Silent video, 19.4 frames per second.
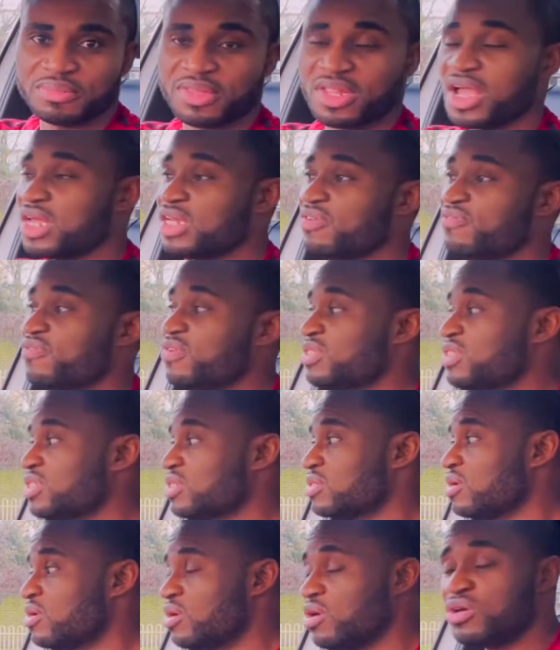And if it's
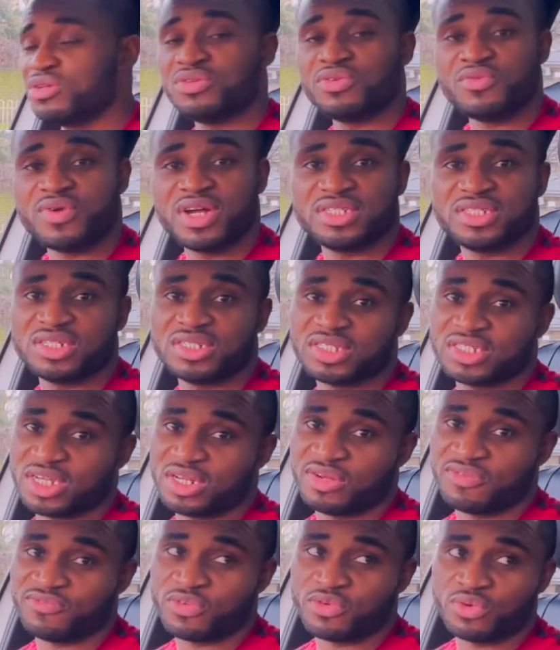on the right hand side
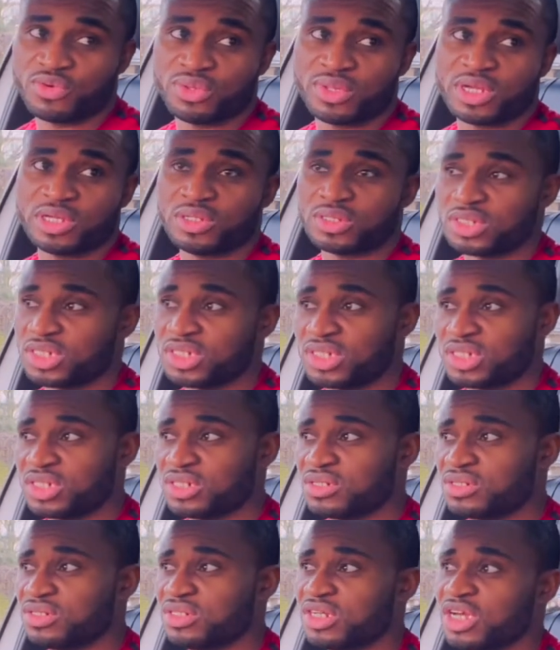of the road that you're sitting
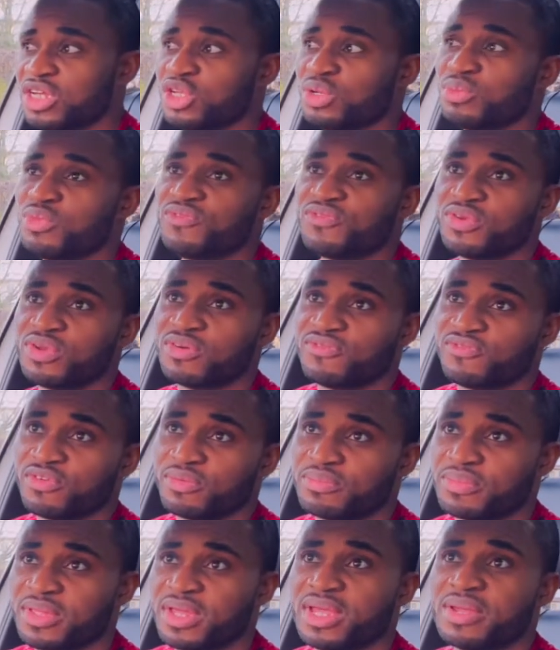on and you're moving off
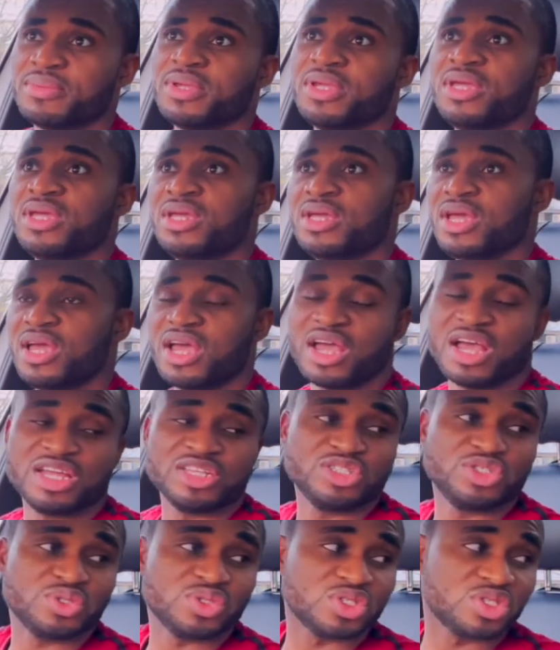from there and
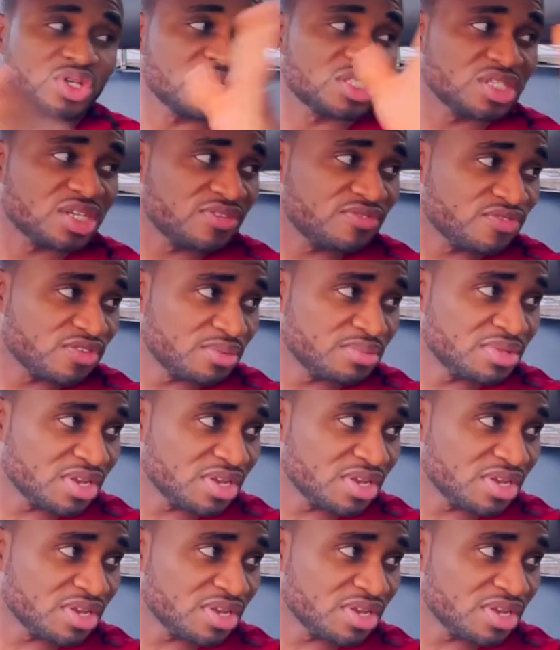you started from the